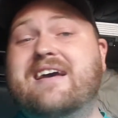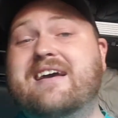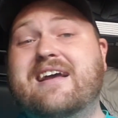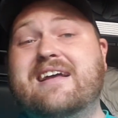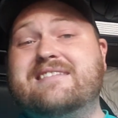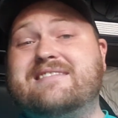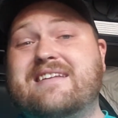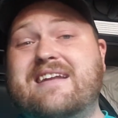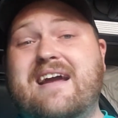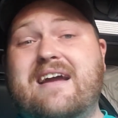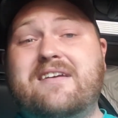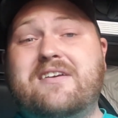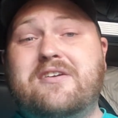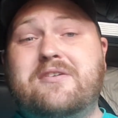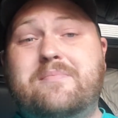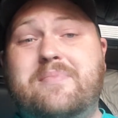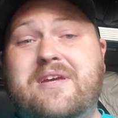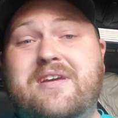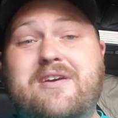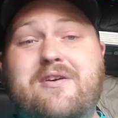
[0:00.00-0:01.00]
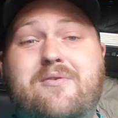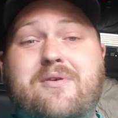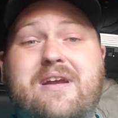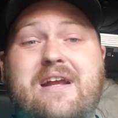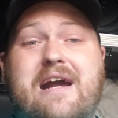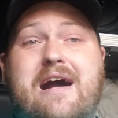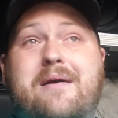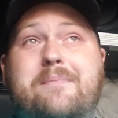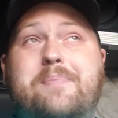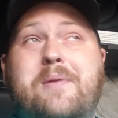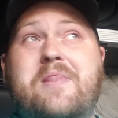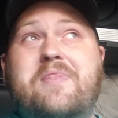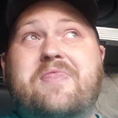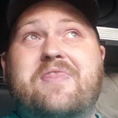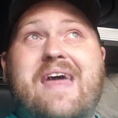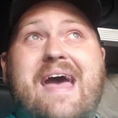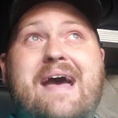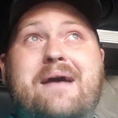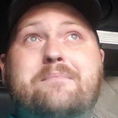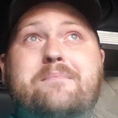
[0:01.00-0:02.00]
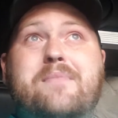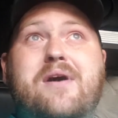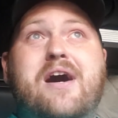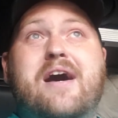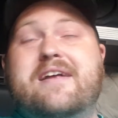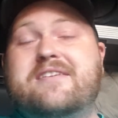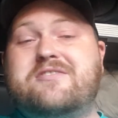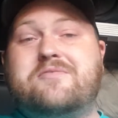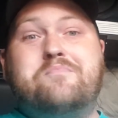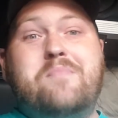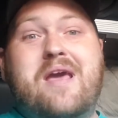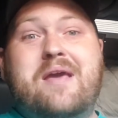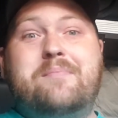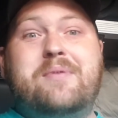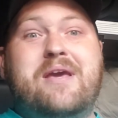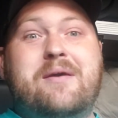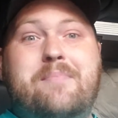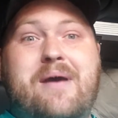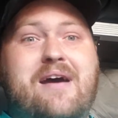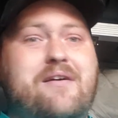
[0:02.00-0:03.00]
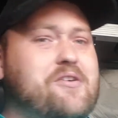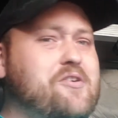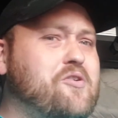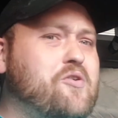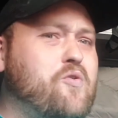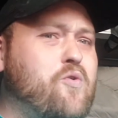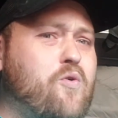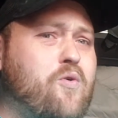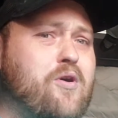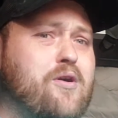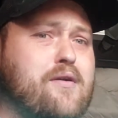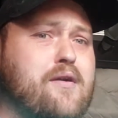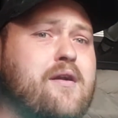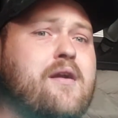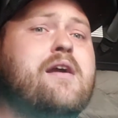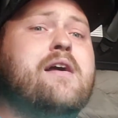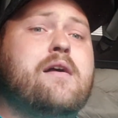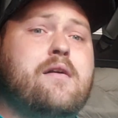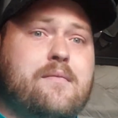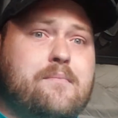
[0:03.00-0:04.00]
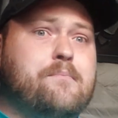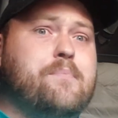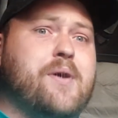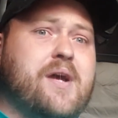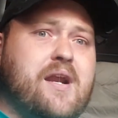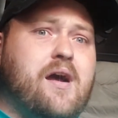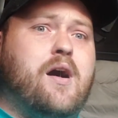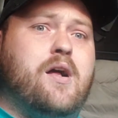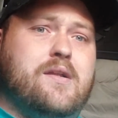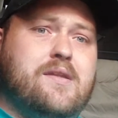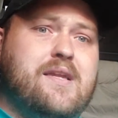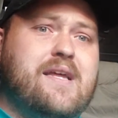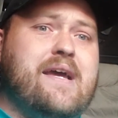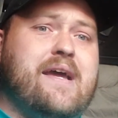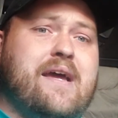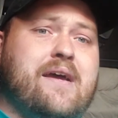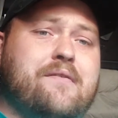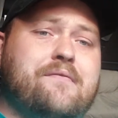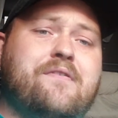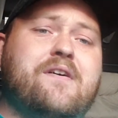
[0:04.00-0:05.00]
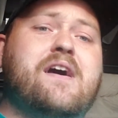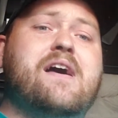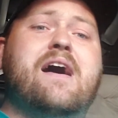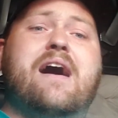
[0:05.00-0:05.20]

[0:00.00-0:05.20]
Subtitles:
It's not going to be going up that much, maybe about a quarter, but I'll live.